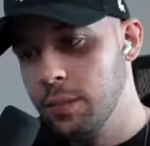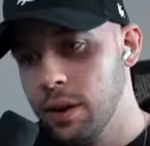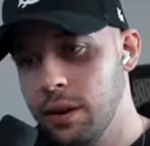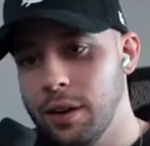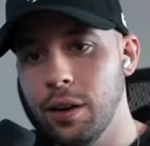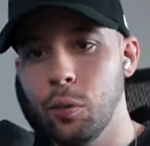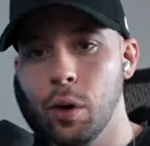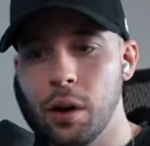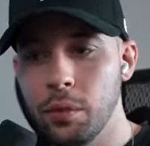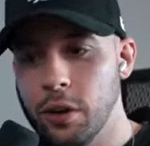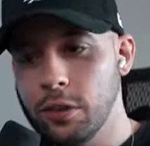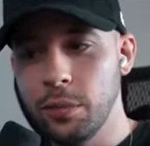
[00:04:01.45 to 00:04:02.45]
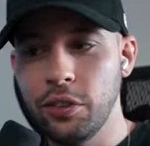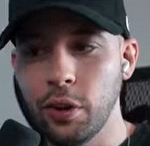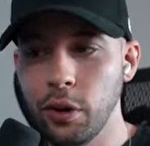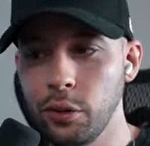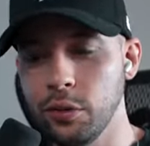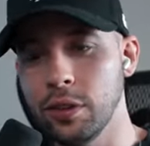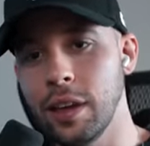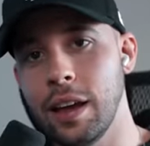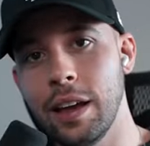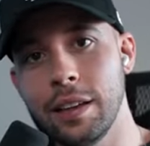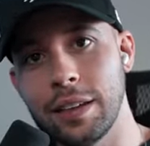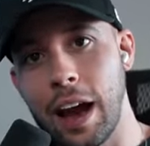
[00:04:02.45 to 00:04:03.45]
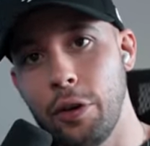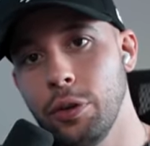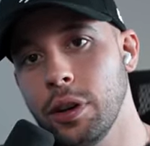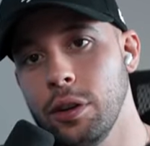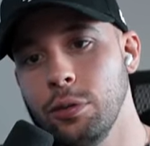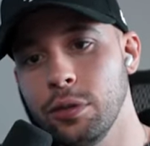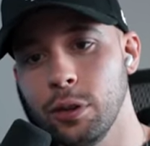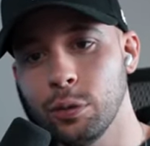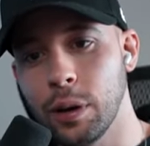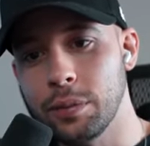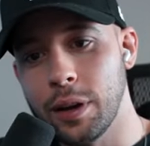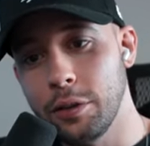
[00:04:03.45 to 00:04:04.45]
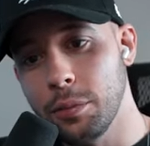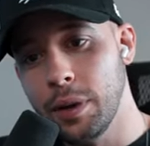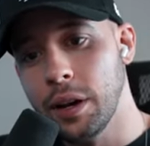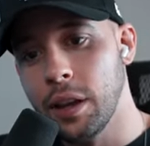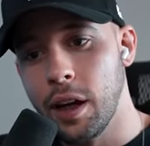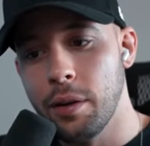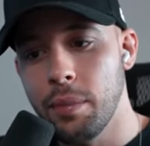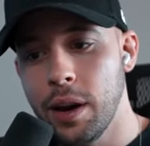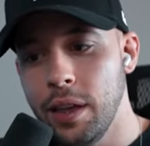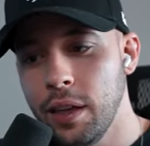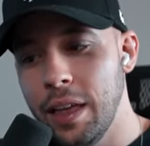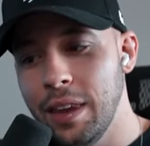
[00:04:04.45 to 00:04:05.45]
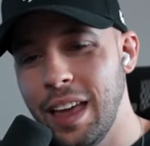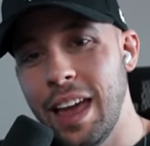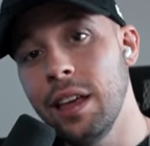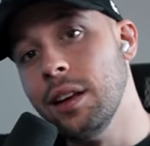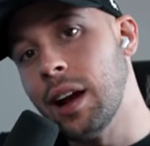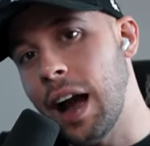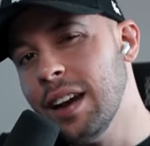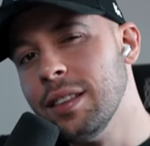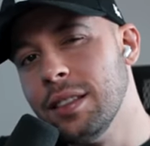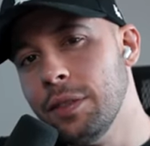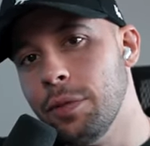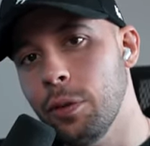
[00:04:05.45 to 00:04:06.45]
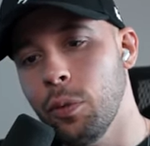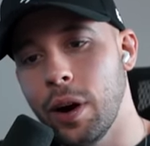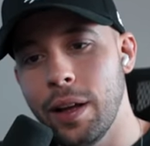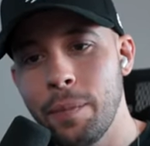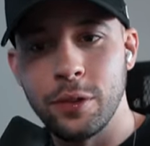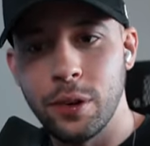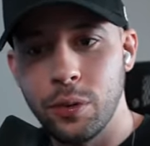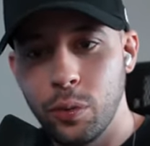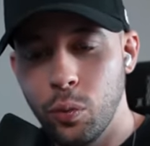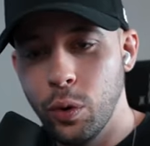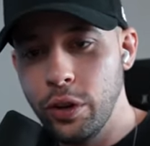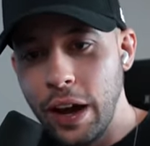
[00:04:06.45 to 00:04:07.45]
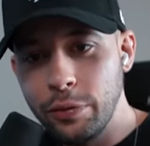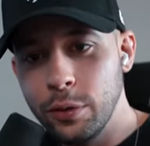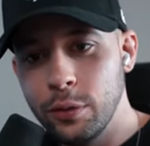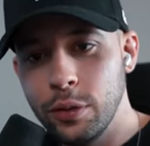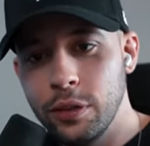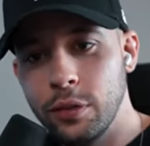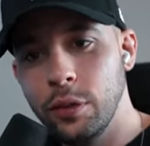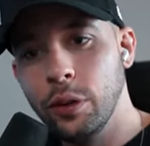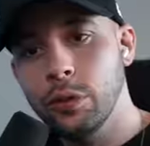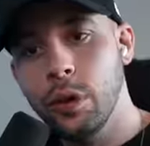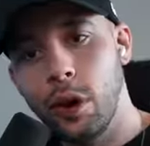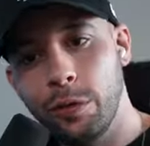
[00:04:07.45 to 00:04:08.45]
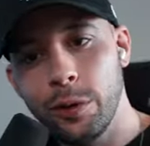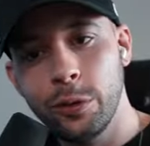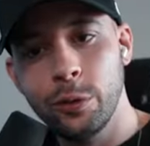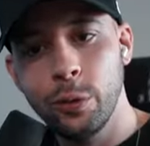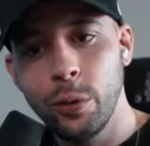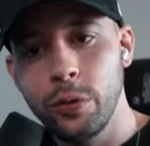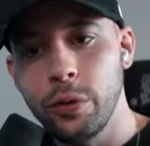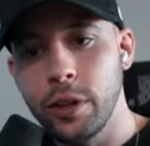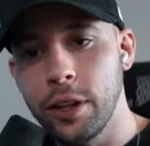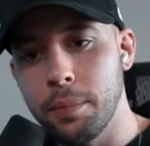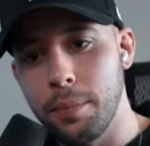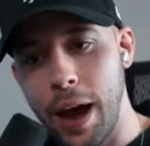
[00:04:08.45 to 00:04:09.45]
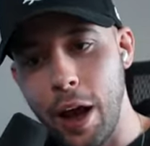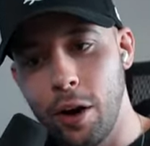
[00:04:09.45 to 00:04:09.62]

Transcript: But what I'm going to be showing you today is how you can use this website to make a lot of money in a kind of different way. So what you have to do is you go to offer tools, you click my